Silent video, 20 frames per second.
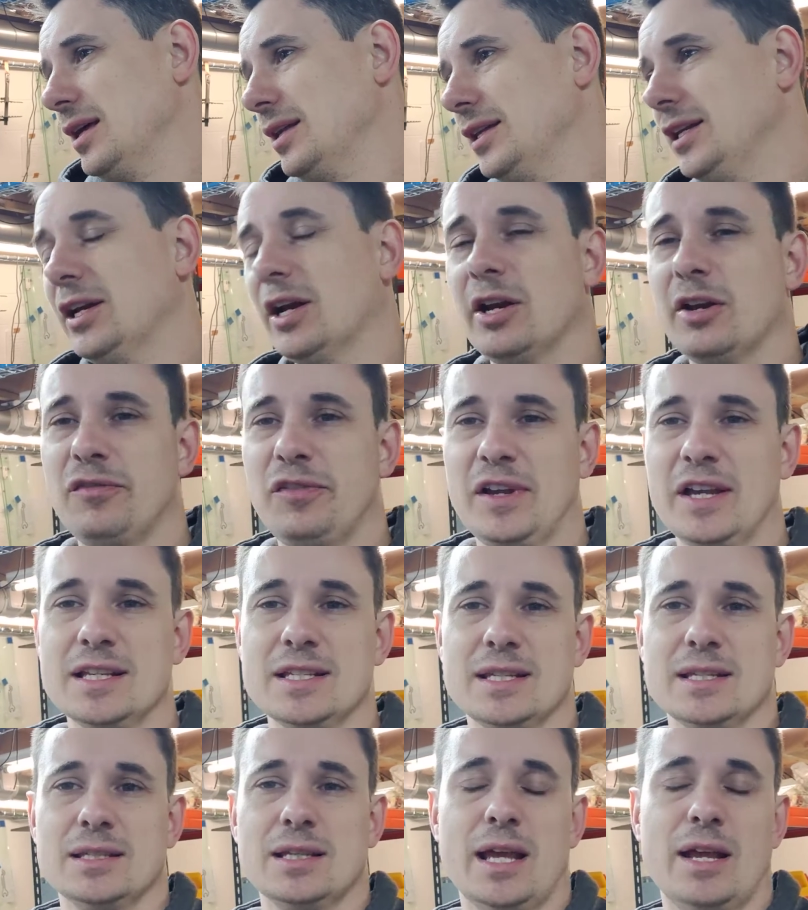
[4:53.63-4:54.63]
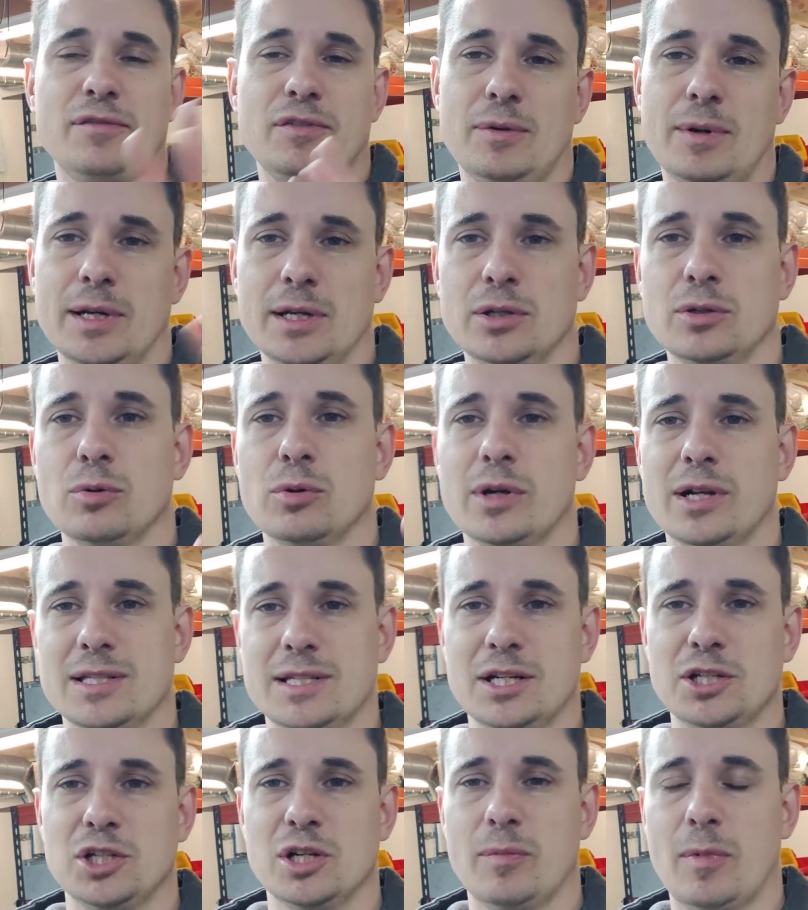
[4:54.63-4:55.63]
you know, the thing is that everyone in the
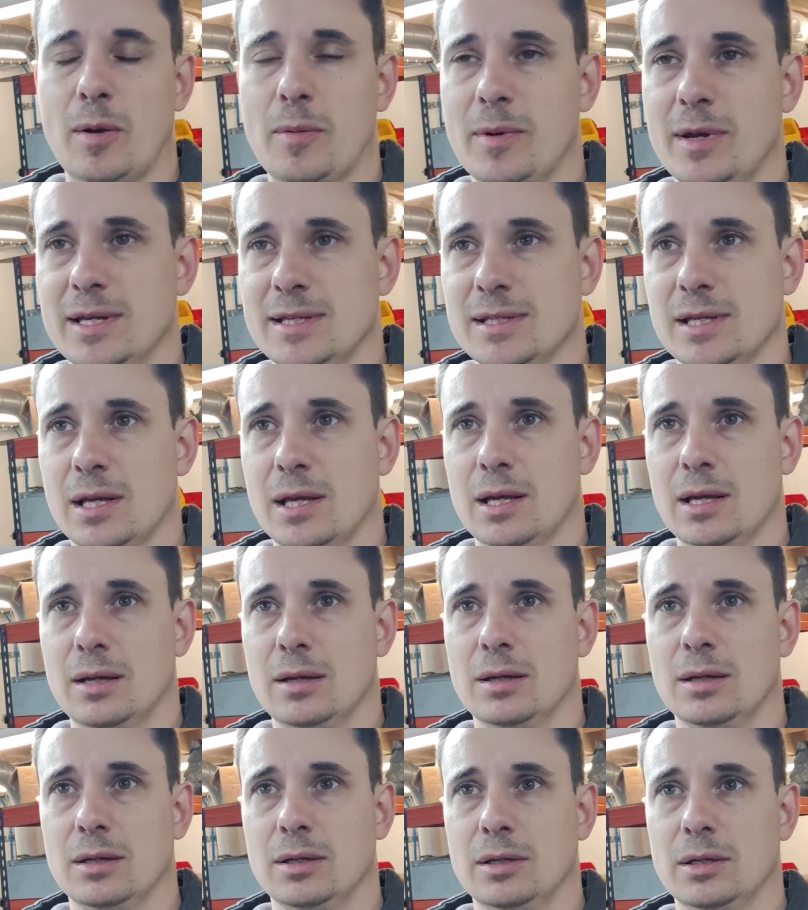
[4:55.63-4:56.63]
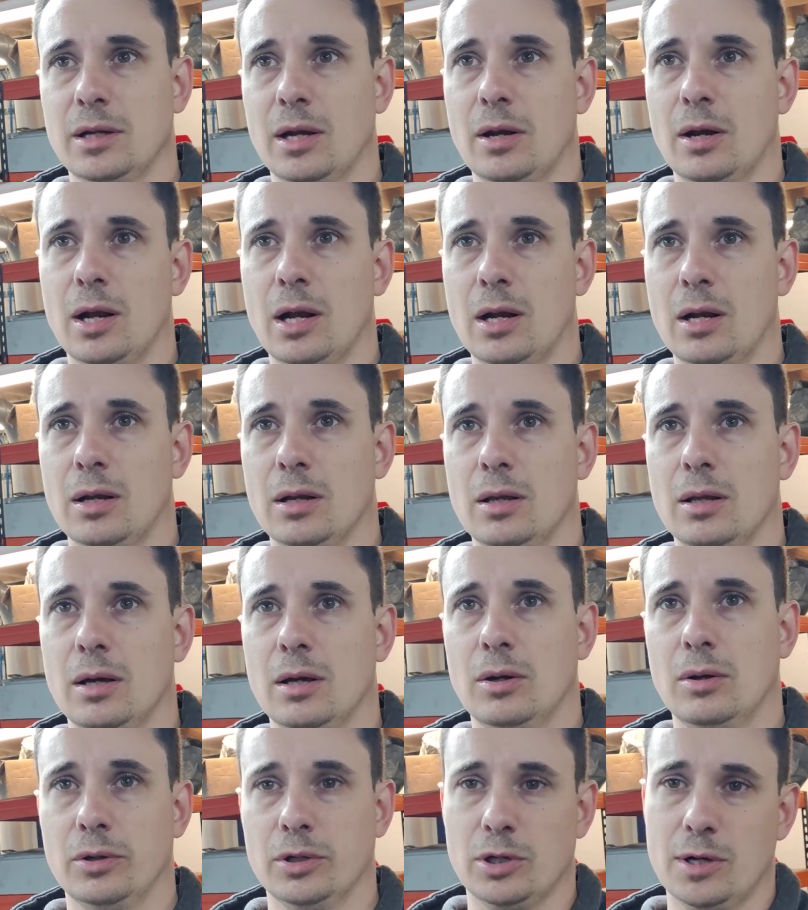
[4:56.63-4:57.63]
organisation at the moment is you know, like
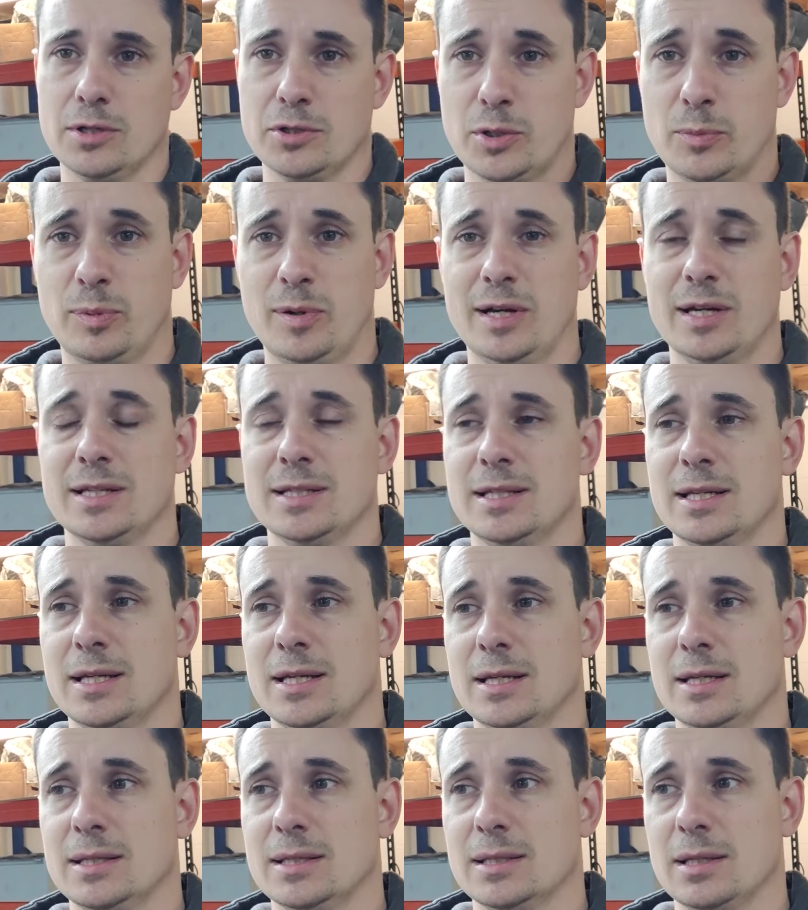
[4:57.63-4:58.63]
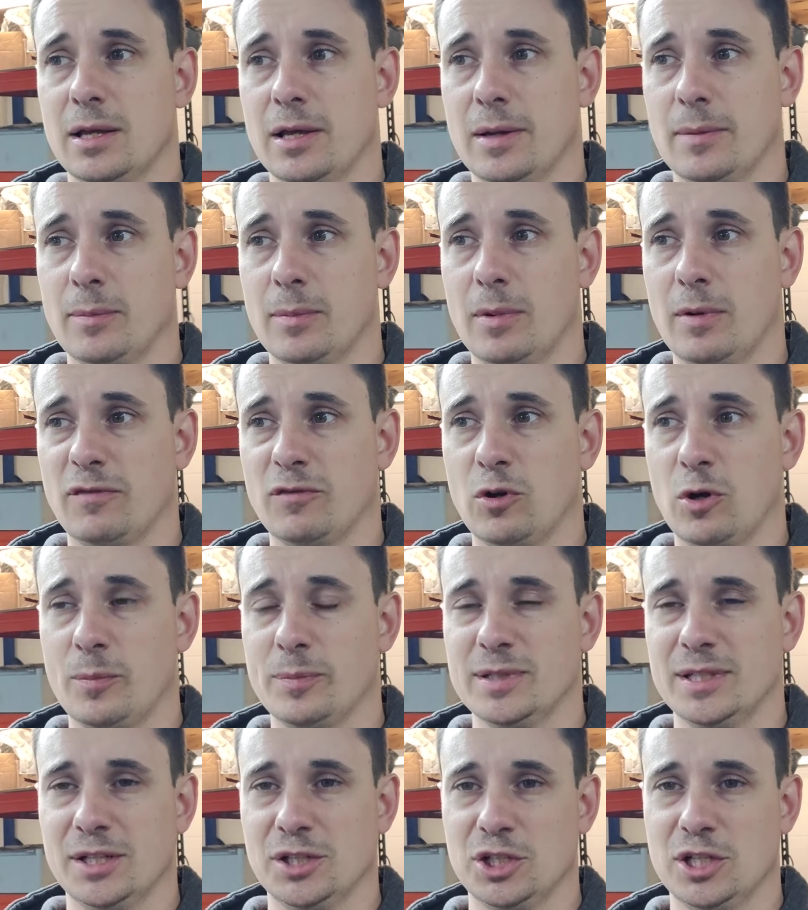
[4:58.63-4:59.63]
a lot of the guys are apprentices. I've
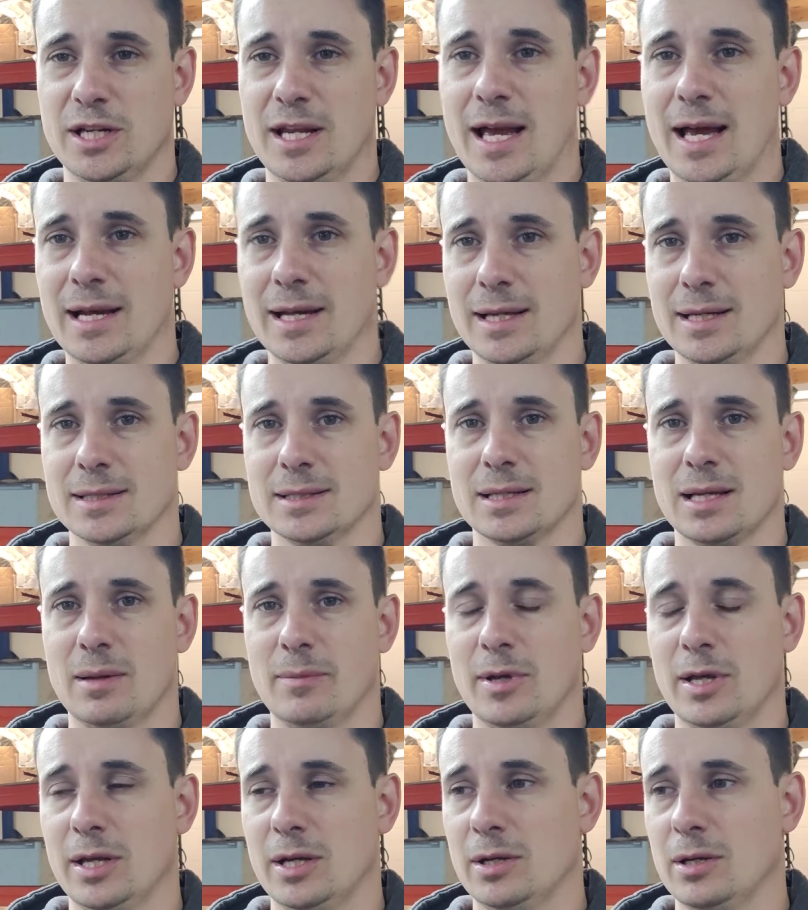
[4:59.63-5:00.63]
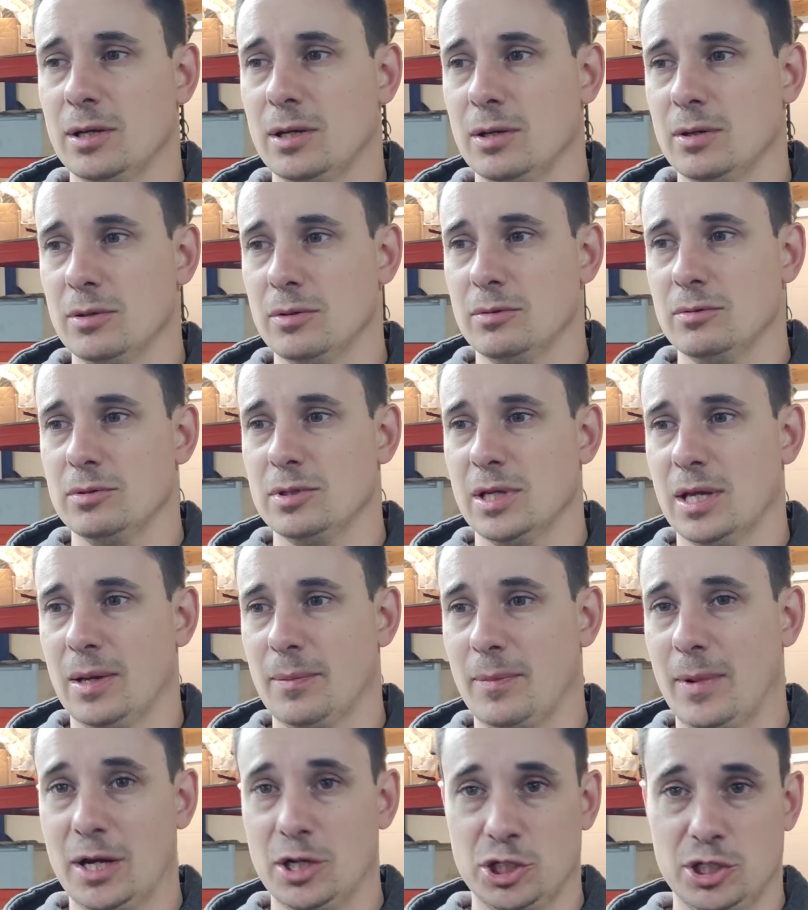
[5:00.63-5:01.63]
got potentially Alex coming, who's
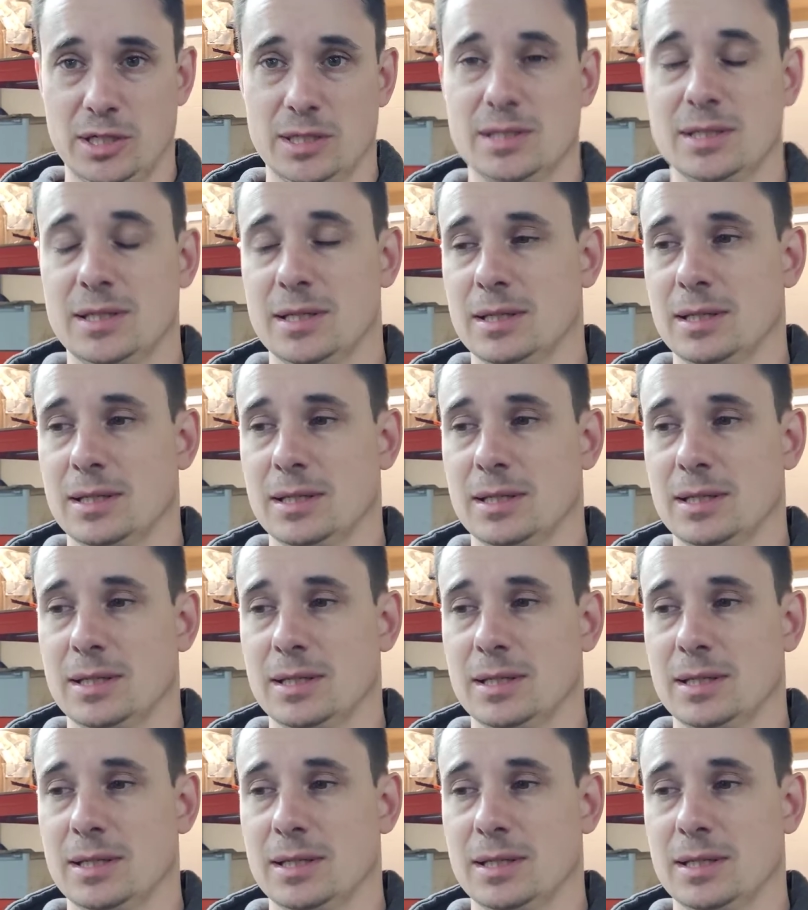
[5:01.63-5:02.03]
actually